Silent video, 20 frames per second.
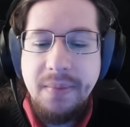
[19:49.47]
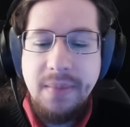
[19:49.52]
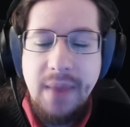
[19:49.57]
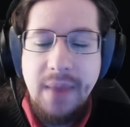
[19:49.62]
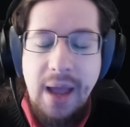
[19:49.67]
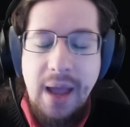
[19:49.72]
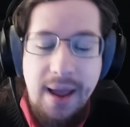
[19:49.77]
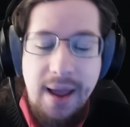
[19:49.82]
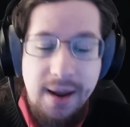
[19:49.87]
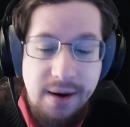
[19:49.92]

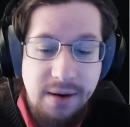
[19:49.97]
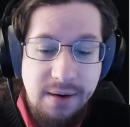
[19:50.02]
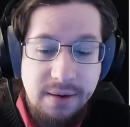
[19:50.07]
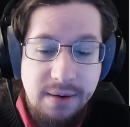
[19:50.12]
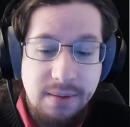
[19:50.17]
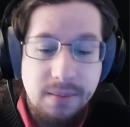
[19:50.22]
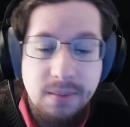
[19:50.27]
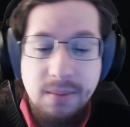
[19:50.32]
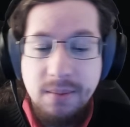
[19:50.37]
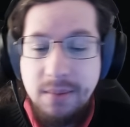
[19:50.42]
And
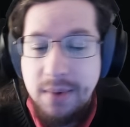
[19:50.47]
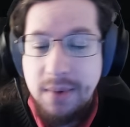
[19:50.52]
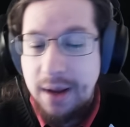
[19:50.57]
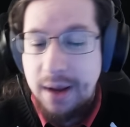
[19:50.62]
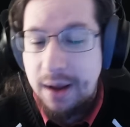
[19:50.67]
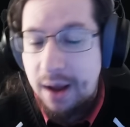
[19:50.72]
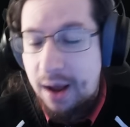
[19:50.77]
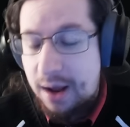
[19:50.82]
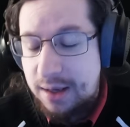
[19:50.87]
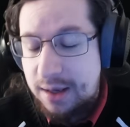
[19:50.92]

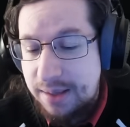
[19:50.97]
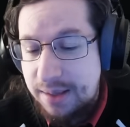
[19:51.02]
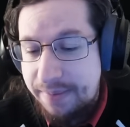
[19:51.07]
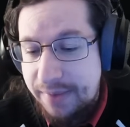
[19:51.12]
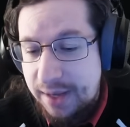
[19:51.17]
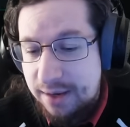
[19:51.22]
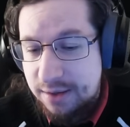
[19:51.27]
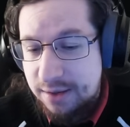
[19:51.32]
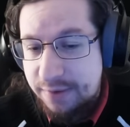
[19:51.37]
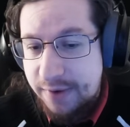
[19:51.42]

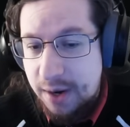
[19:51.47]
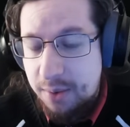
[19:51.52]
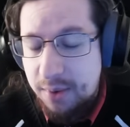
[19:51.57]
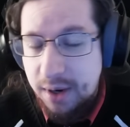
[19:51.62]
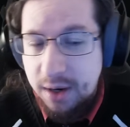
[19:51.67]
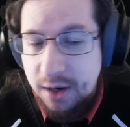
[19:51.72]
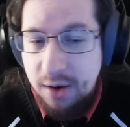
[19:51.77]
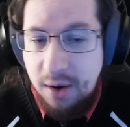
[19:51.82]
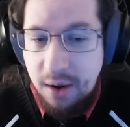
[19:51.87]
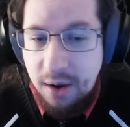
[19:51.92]
something else that I
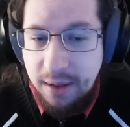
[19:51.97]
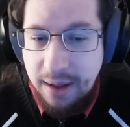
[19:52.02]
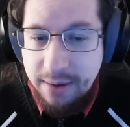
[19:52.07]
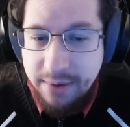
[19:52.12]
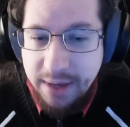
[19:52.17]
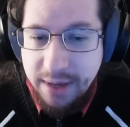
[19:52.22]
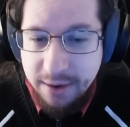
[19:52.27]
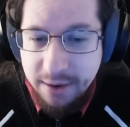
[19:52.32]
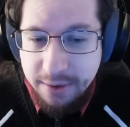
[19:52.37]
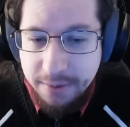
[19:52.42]
want to call out
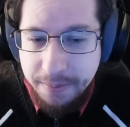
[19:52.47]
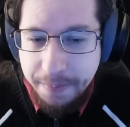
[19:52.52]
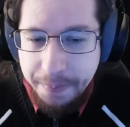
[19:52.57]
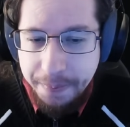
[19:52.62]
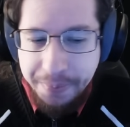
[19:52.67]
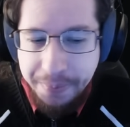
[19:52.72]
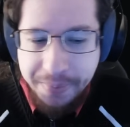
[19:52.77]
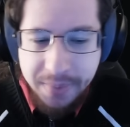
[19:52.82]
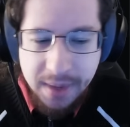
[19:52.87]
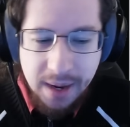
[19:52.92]
here,
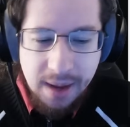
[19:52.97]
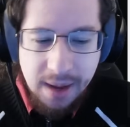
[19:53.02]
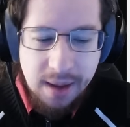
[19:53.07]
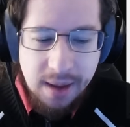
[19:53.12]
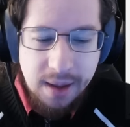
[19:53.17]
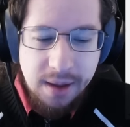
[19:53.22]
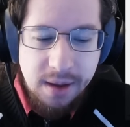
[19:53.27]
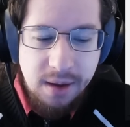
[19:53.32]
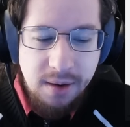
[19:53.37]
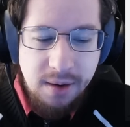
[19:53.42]

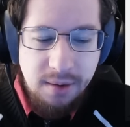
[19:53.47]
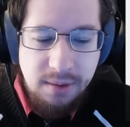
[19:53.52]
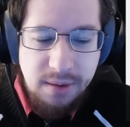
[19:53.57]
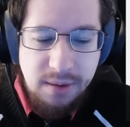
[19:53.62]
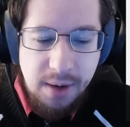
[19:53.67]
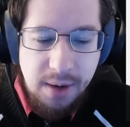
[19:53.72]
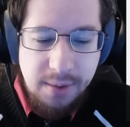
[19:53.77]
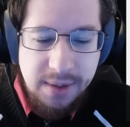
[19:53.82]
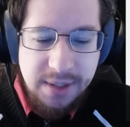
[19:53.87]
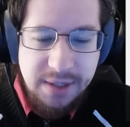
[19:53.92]
you'll
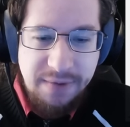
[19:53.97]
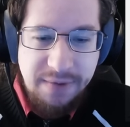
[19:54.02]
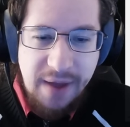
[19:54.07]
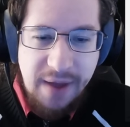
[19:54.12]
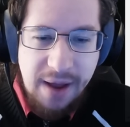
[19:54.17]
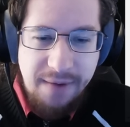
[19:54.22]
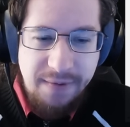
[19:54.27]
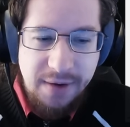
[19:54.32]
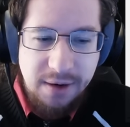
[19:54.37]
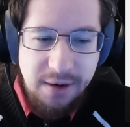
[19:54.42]
notice
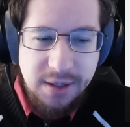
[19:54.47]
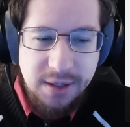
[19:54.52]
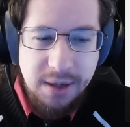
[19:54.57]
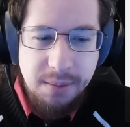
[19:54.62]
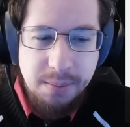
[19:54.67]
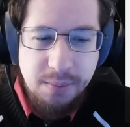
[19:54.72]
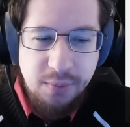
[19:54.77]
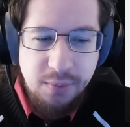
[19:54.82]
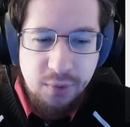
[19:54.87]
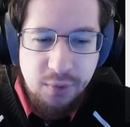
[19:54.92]
that there's
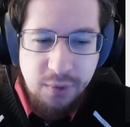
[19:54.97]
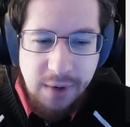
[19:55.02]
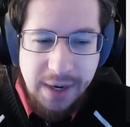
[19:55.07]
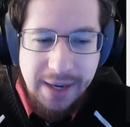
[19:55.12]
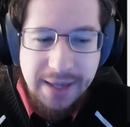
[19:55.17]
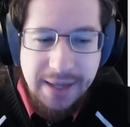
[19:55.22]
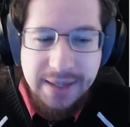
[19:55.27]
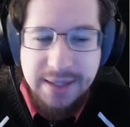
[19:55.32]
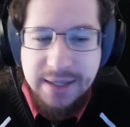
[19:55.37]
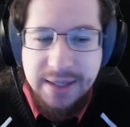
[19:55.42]

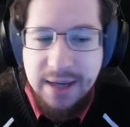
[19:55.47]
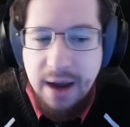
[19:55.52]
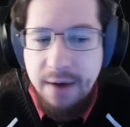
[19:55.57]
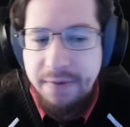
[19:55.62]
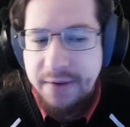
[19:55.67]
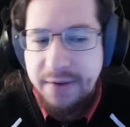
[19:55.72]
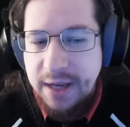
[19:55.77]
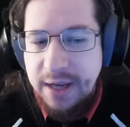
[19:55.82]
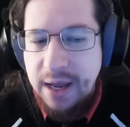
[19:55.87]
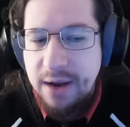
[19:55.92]
pretty
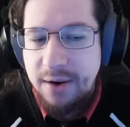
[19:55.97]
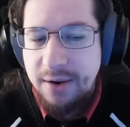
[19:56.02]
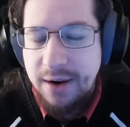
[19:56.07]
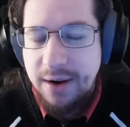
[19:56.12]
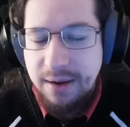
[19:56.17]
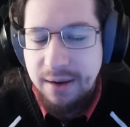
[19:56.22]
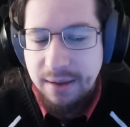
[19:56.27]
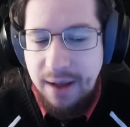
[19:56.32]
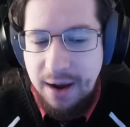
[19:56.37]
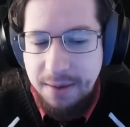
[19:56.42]
scuffed gear
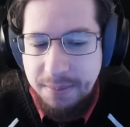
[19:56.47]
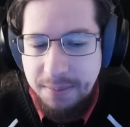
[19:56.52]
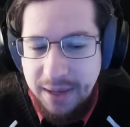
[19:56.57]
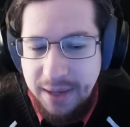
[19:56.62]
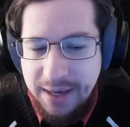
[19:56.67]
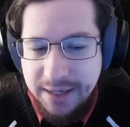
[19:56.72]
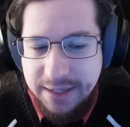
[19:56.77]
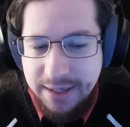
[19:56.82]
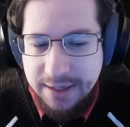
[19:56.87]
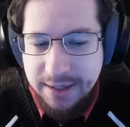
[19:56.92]
in a lot of
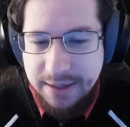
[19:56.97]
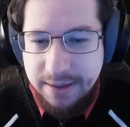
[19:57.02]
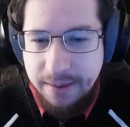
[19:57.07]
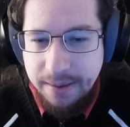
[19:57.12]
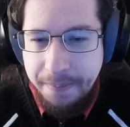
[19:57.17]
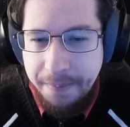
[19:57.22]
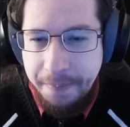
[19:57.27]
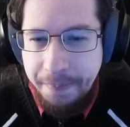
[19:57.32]
places.